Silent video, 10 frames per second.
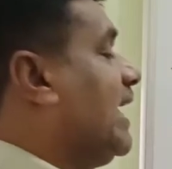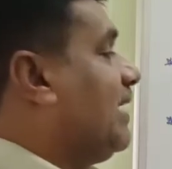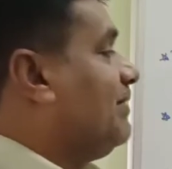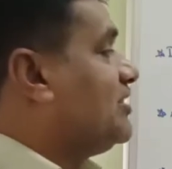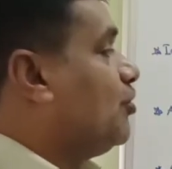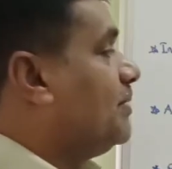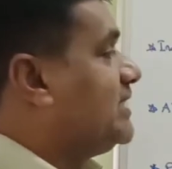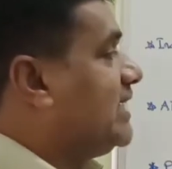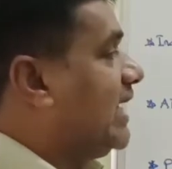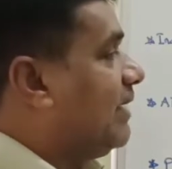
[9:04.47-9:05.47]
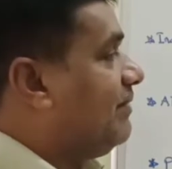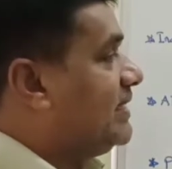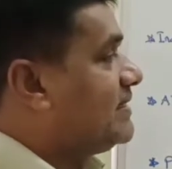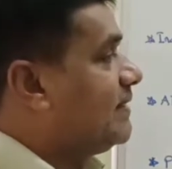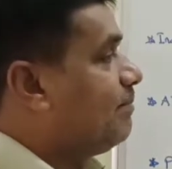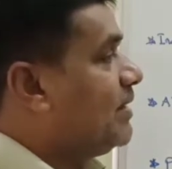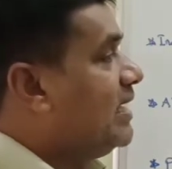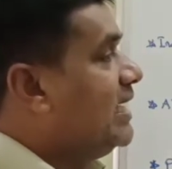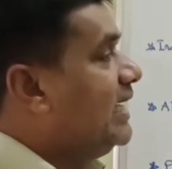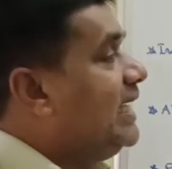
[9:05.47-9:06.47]
Airways, domestic airways.
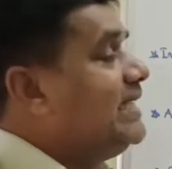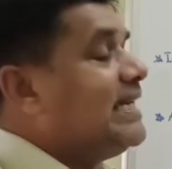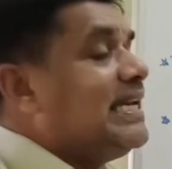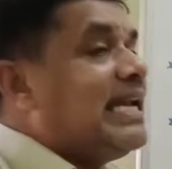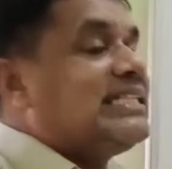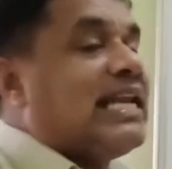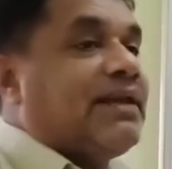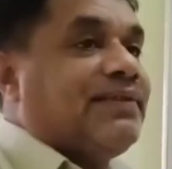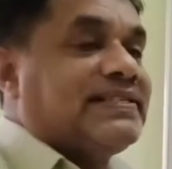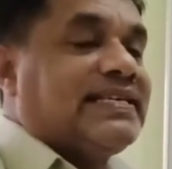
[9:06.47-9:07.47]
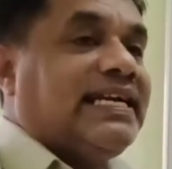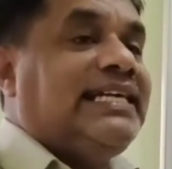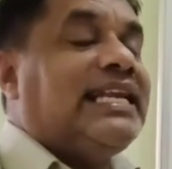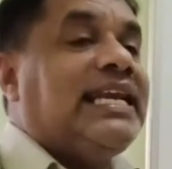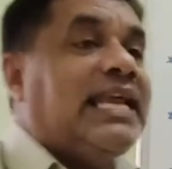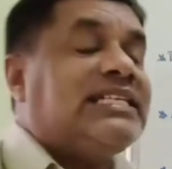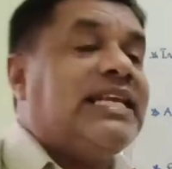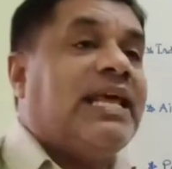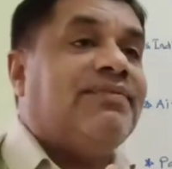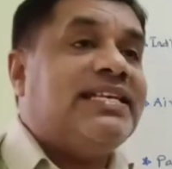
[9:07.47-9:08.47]
International airways.
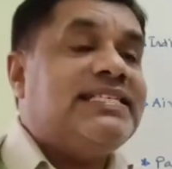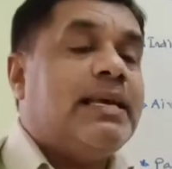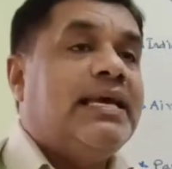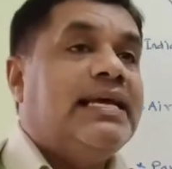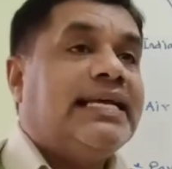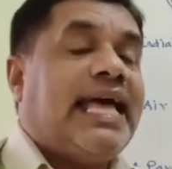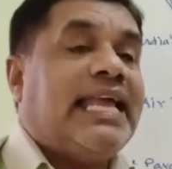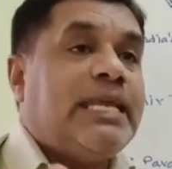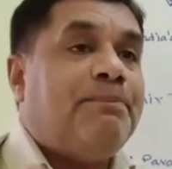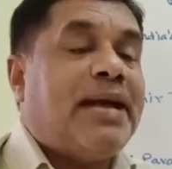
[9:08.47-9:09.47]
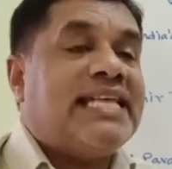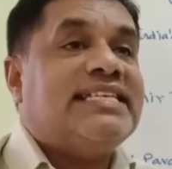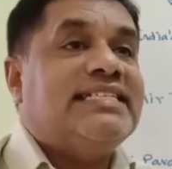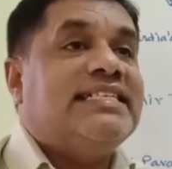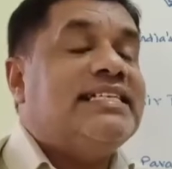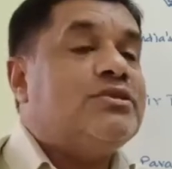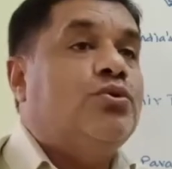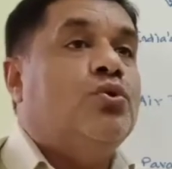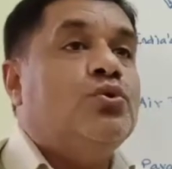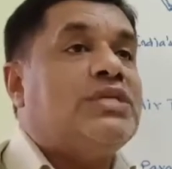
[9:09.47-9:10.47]
International airways carry passengers,
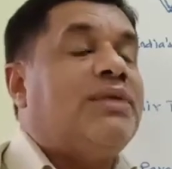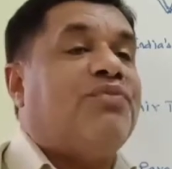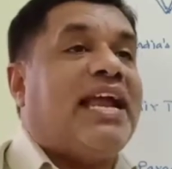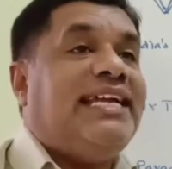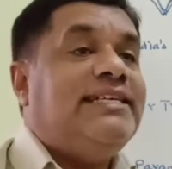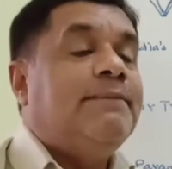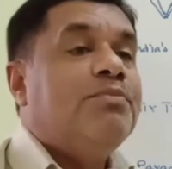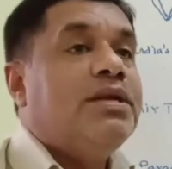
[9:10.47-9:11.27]
goods and freight,